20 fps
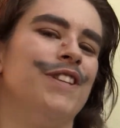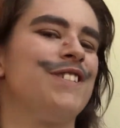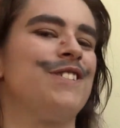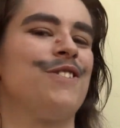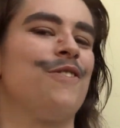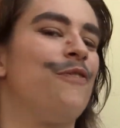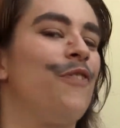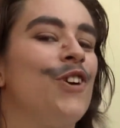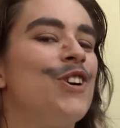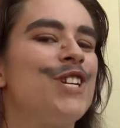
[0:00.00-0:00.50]
This
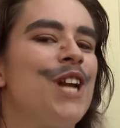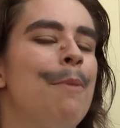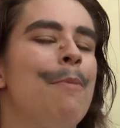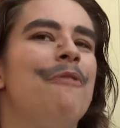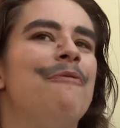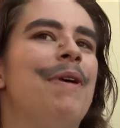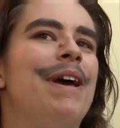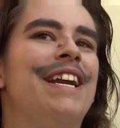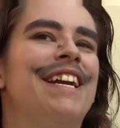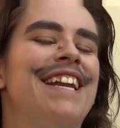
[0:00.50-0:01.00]
is the first time
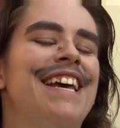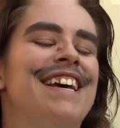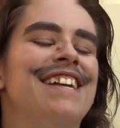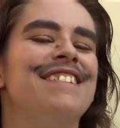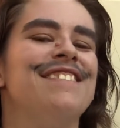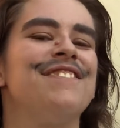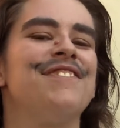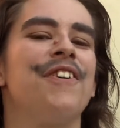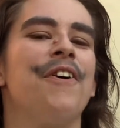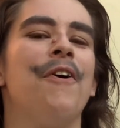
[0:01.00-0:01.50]
I made it
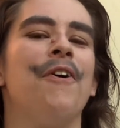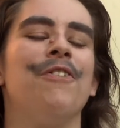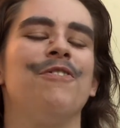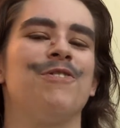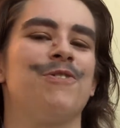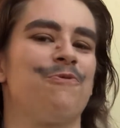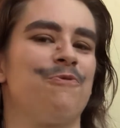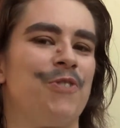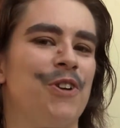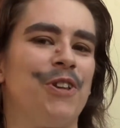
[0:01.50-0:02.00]
in, so I
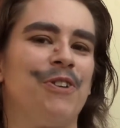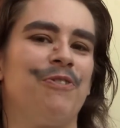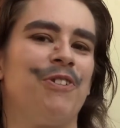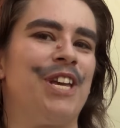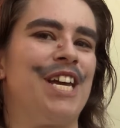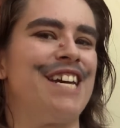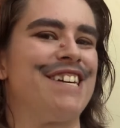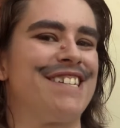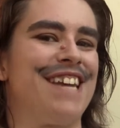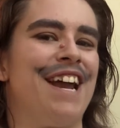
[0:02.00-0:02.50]
was really,
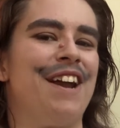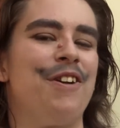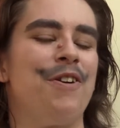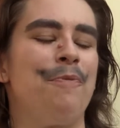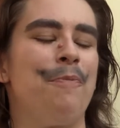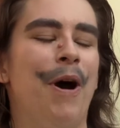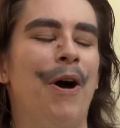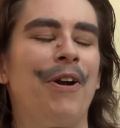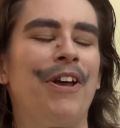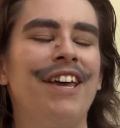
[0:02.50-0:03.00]
really excited
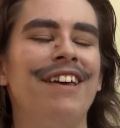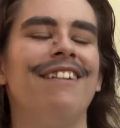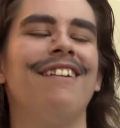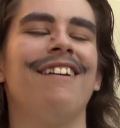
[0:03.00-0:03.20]
about it.